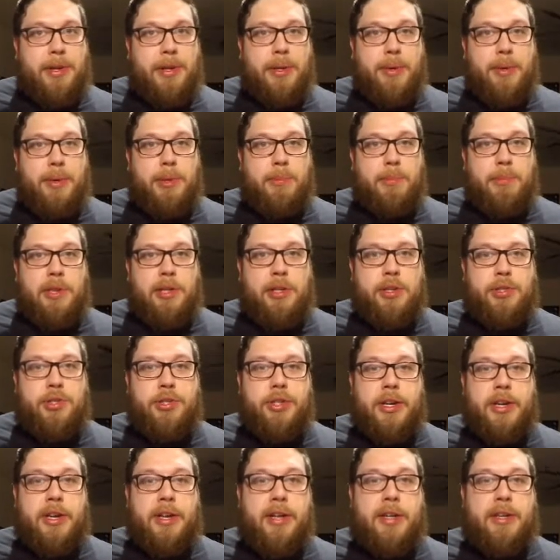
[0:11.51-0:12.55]
here with me,
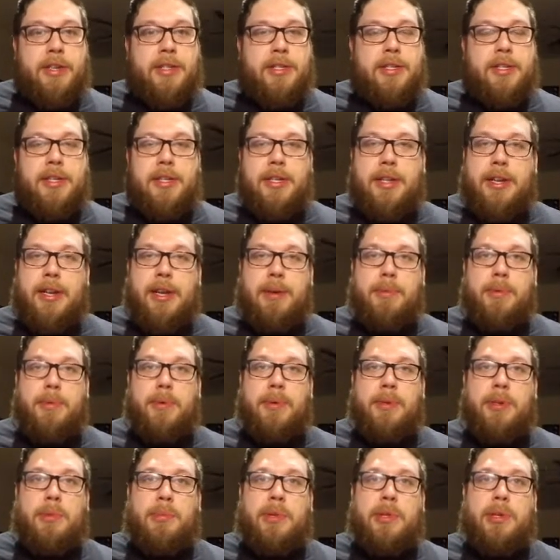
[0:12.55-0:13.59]
John. Today I'm
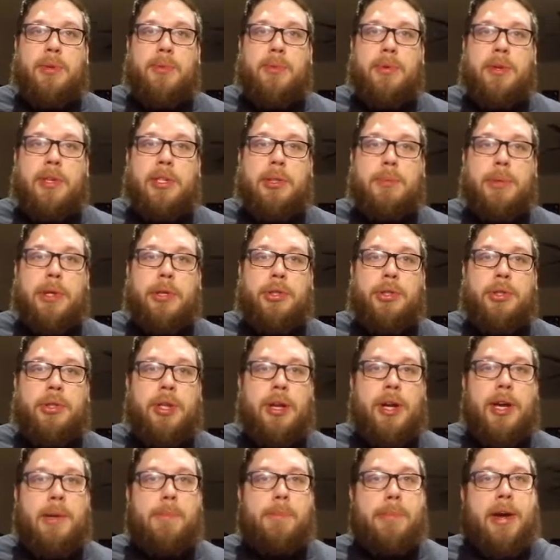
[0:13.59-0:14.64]
going to be doing a special
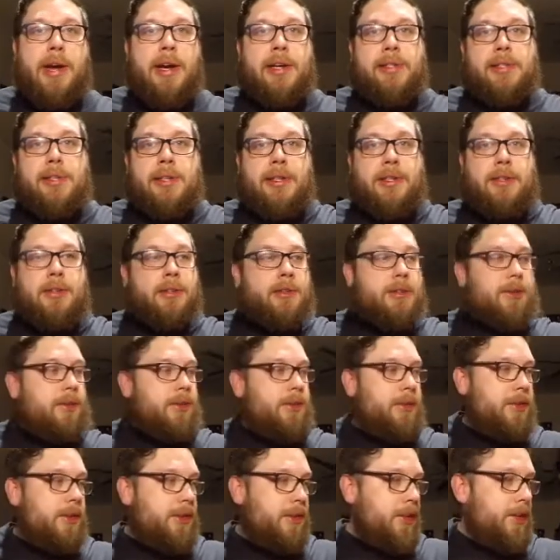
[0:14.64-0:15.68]
unboxing.
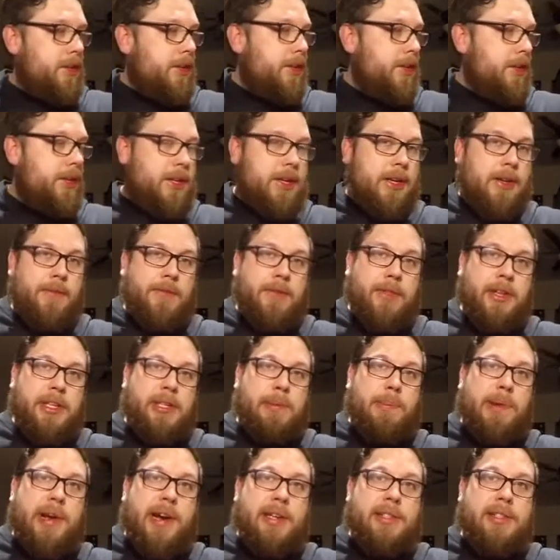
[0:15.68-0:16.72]
This
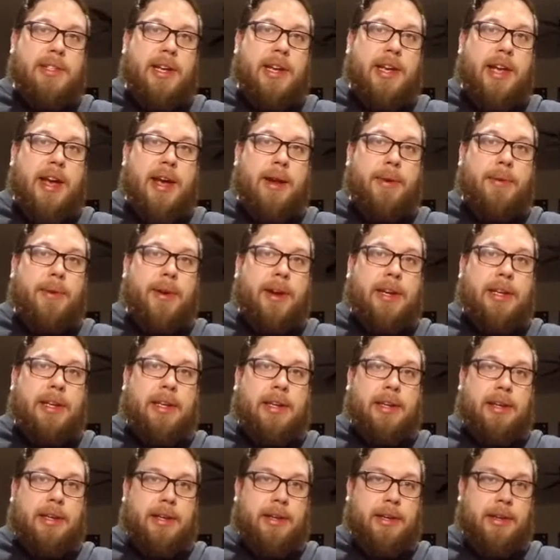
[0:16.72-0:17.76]
box I got right
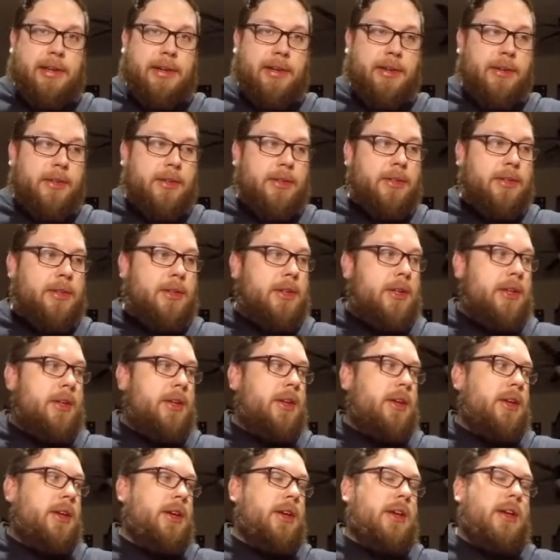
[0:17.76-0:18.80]
here.
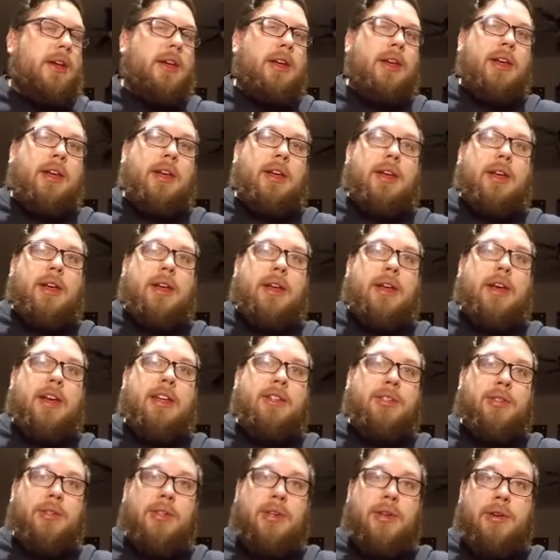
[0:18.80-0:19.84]

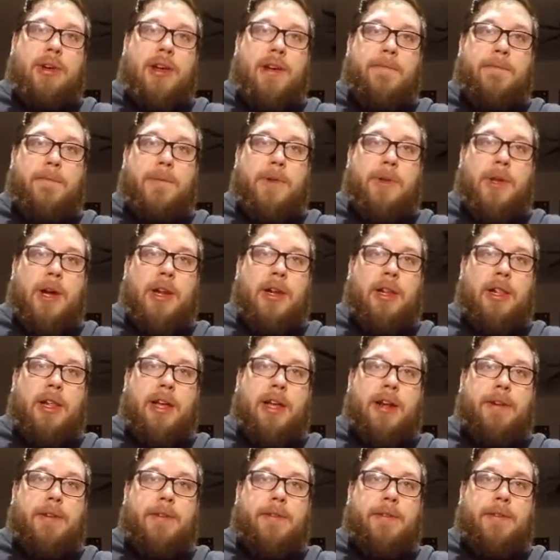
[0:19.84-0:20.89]
As you know, I've done a
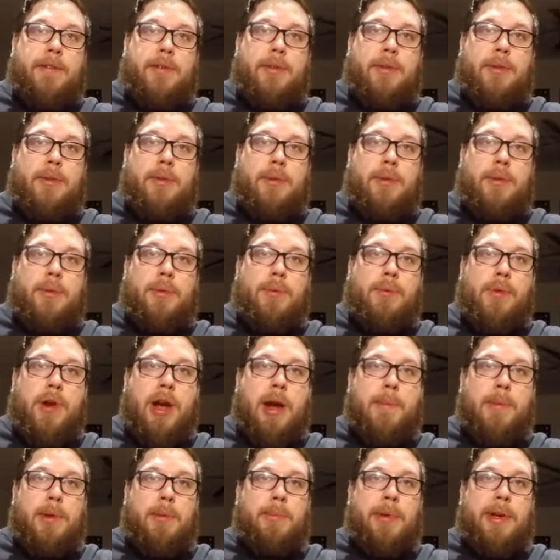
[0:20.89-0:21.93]
lot of
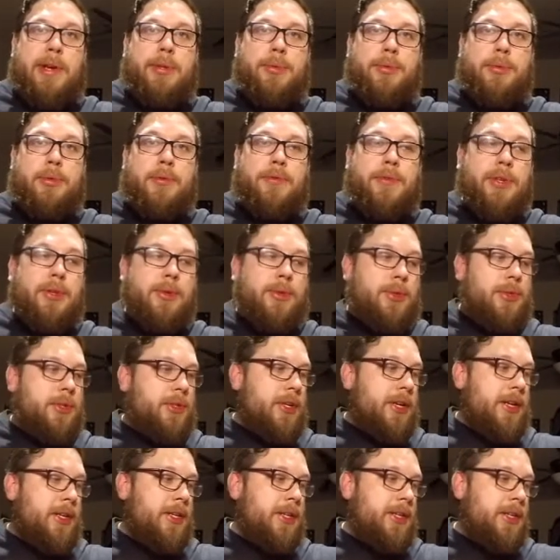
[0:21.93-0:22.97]
ramen-based reviews
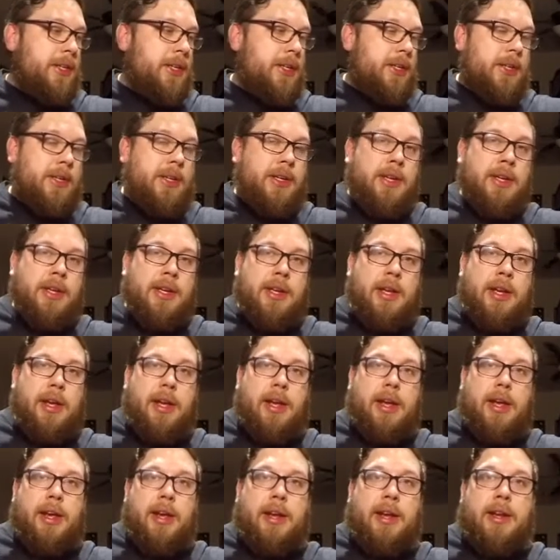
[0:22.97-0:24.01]
lately,
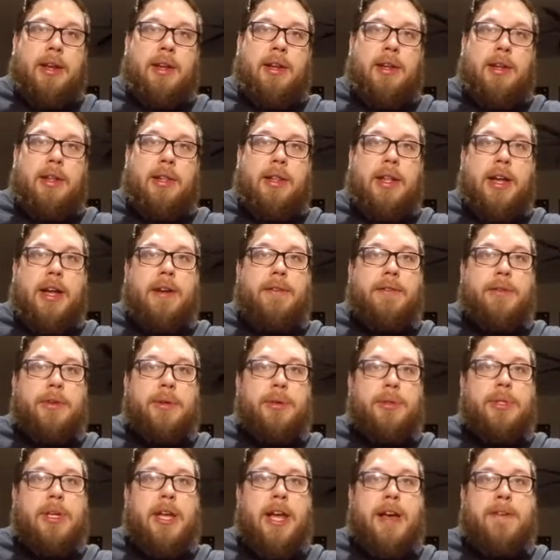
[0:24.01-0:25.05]
and a lot of
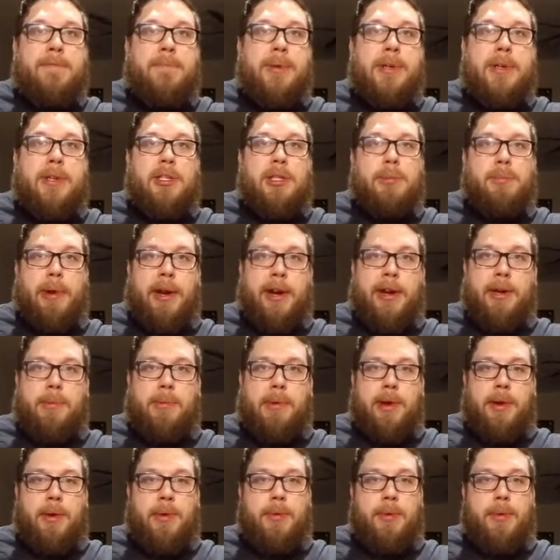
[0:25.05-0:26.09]
those have been inspired
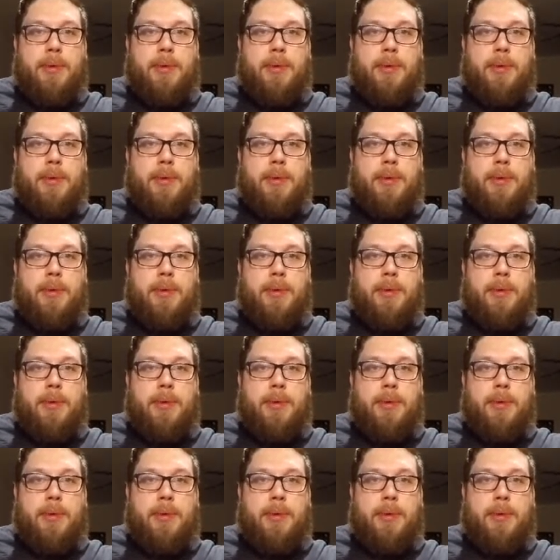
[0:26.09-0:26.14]
by